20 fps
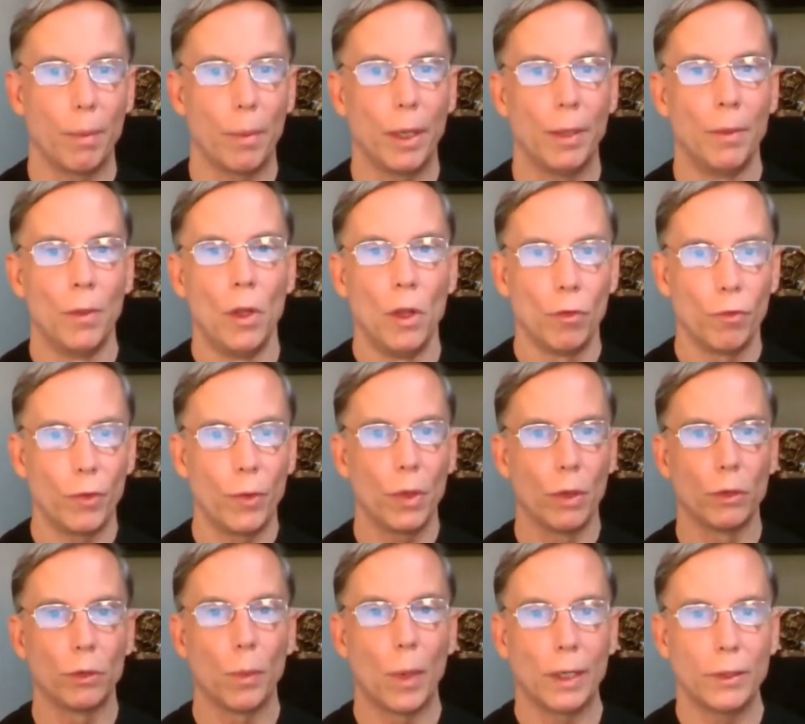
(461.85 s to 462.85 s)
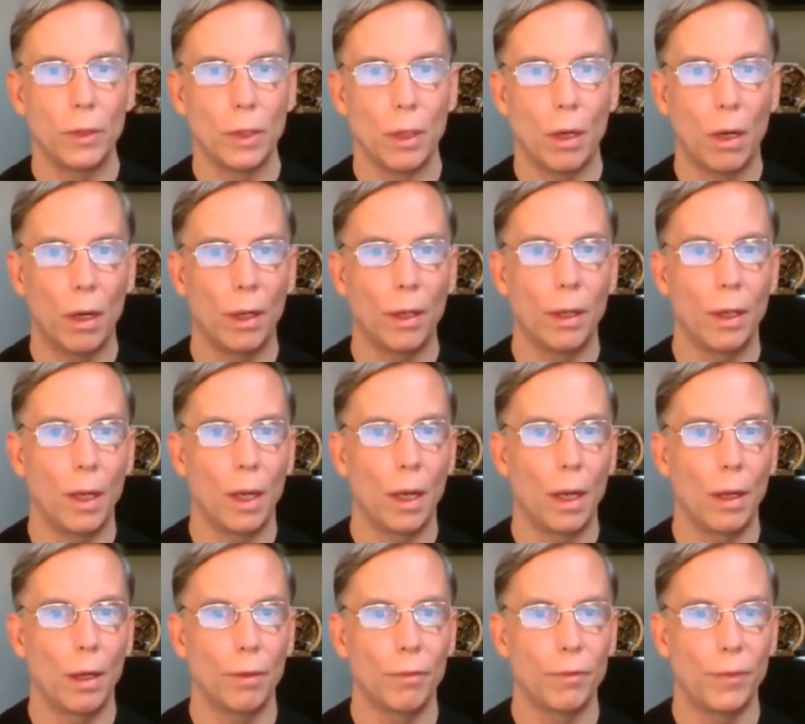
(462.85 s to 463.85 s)
But for those watching on
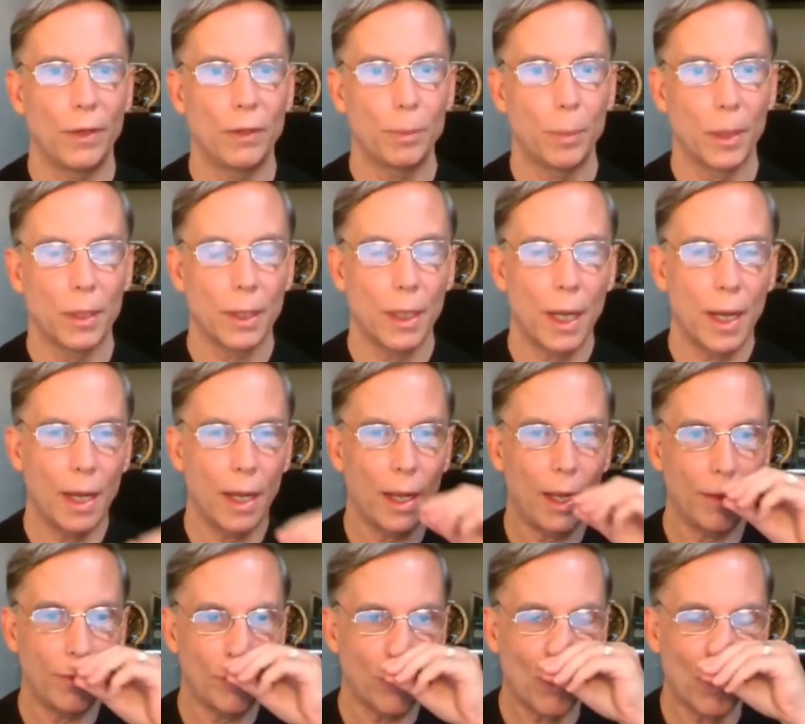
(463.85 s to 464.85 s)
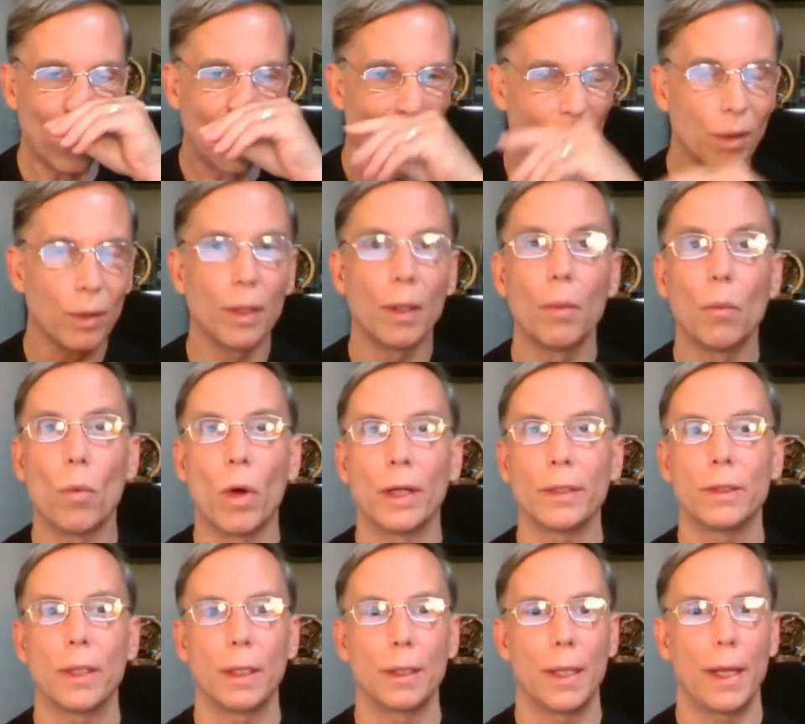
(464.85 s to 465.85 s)
uh, Facebook Live or
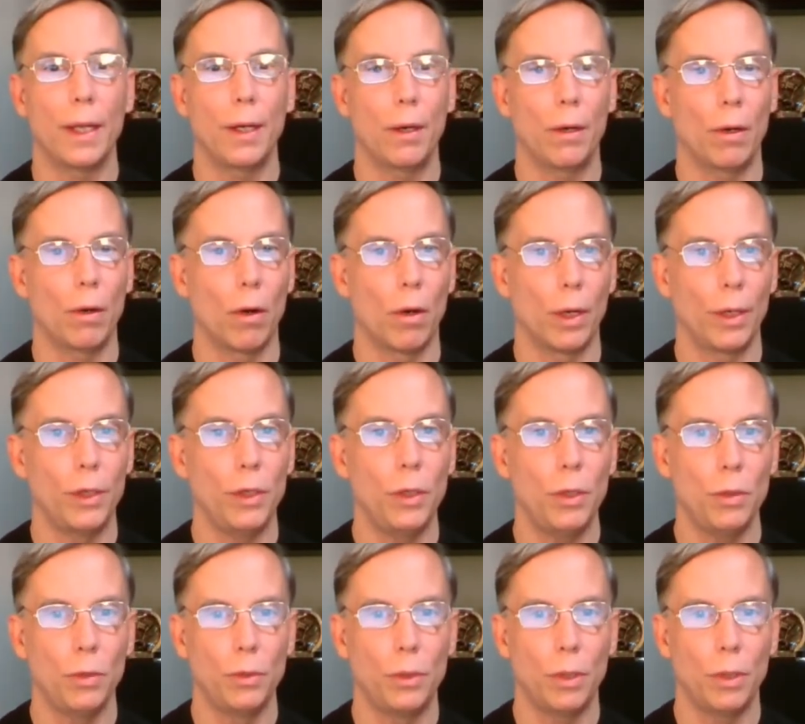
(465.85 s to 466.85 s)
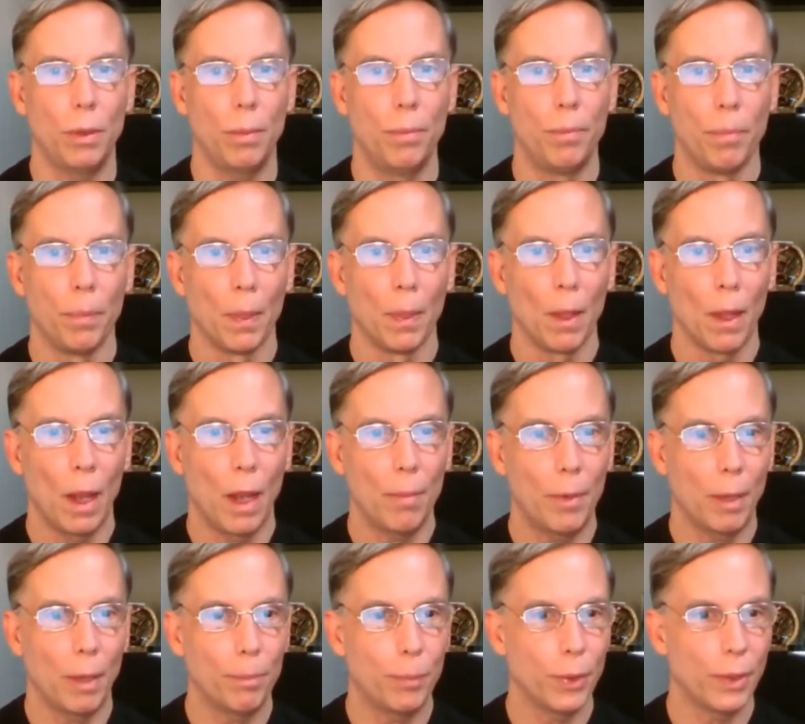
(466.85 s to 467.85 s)
watching later on YouTube, I'm
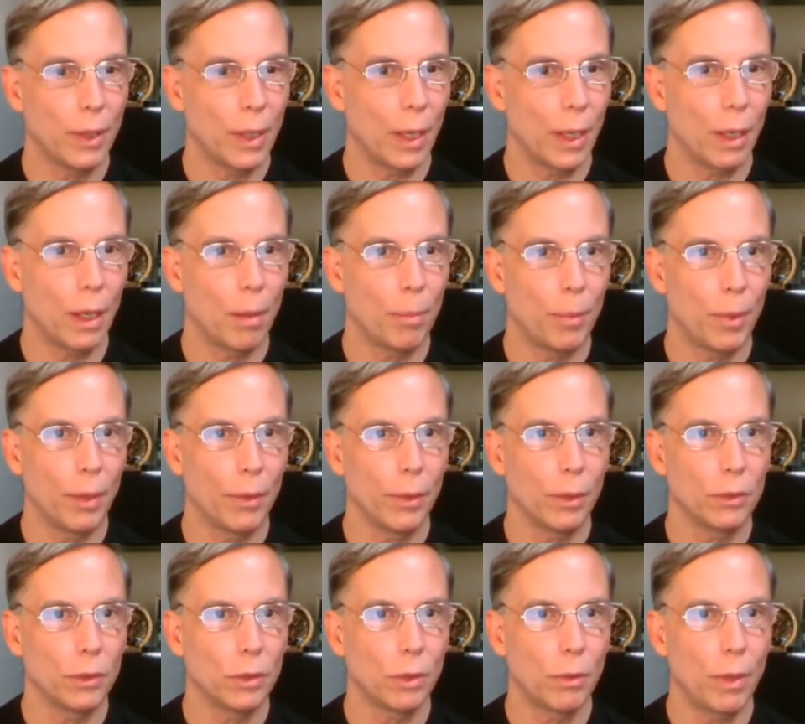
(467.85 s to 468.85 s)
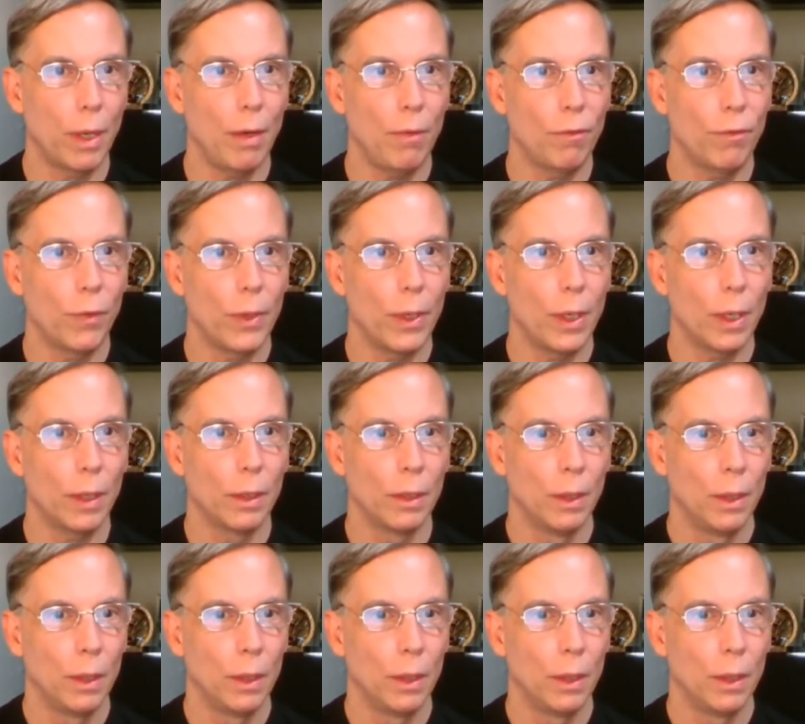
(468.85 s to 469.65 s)
going to put that up on the screen for you.